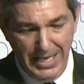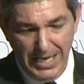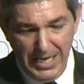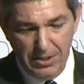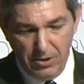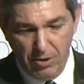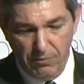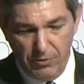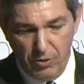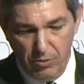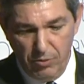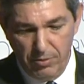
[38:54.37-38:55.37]
in your
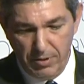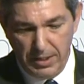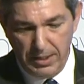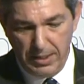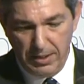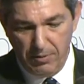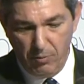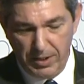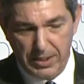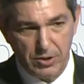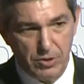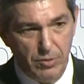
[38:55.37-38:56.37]
view, uh, we
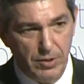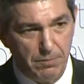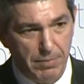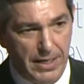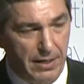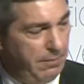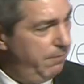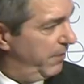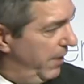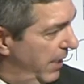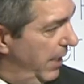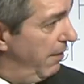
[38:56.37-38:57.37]
can do it better.
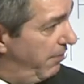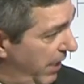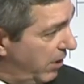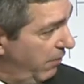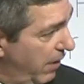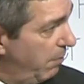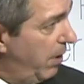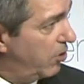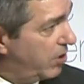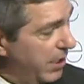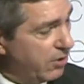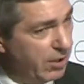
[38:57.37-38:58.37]
Thank you very
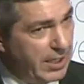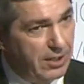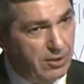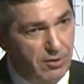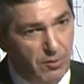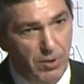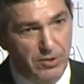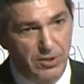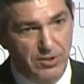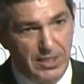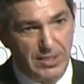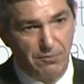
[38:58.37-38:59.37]
much. Thank you again to the
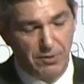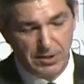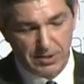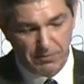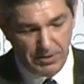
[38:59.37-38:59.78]
Wilson Center for this